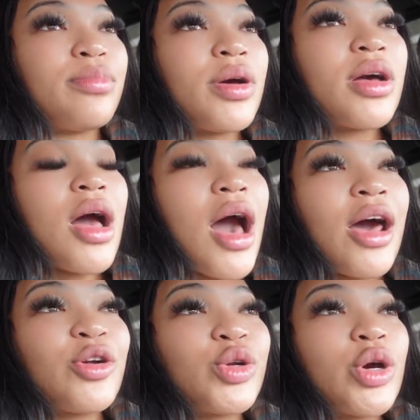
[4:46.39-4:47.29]

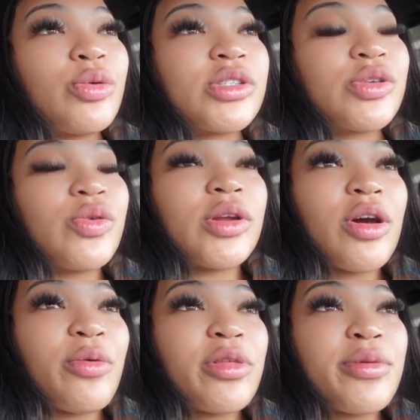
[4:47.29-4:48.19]
I don't know what's going
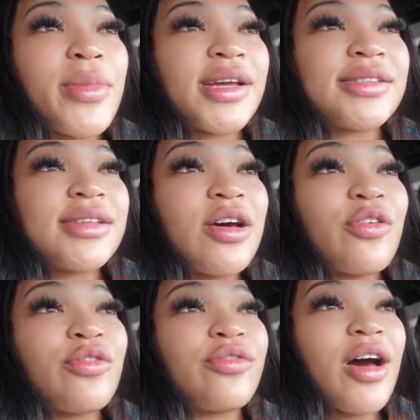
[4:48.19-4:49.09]
on with
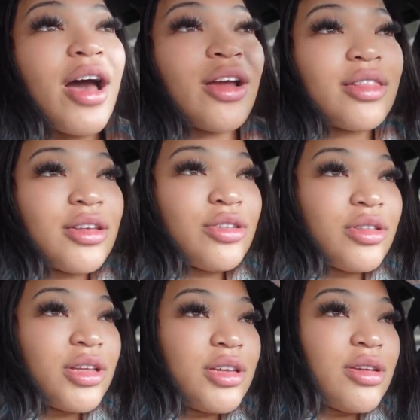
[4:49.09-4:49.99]
myself. I
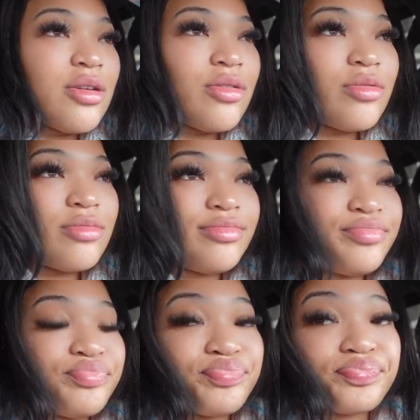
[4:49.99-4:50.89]
literally don't.
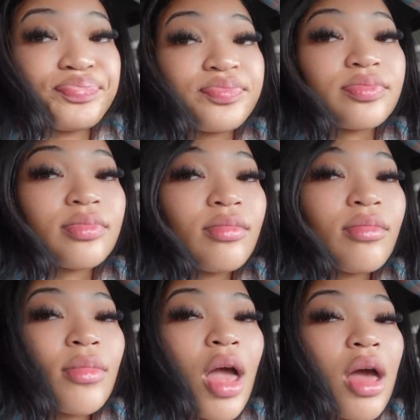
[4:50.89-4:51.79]

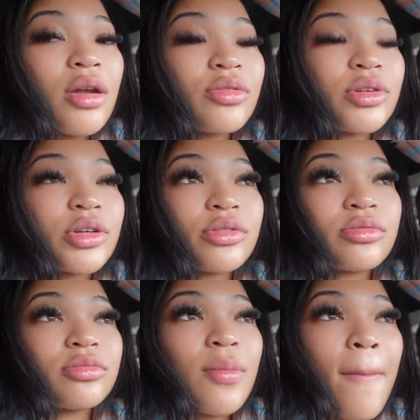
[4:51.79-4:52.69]
I don't know.
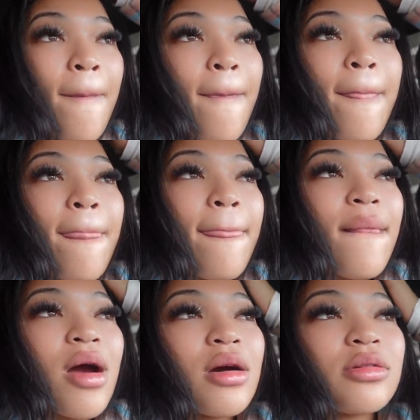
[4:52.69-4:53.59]

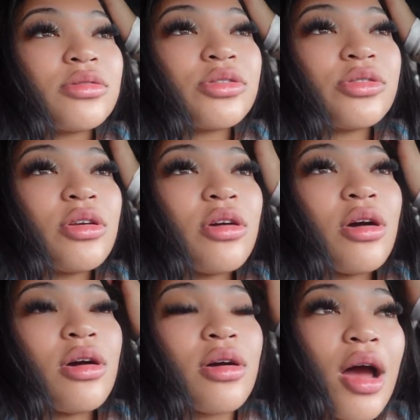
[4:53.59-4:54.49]
I don't know,
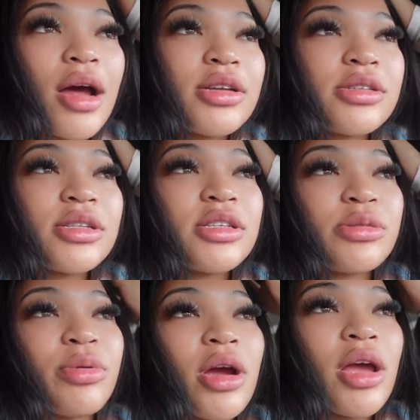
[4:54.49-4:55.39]
y'all. I just need to
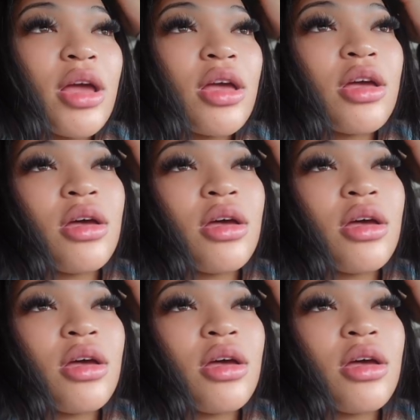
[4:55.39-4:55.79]
pray.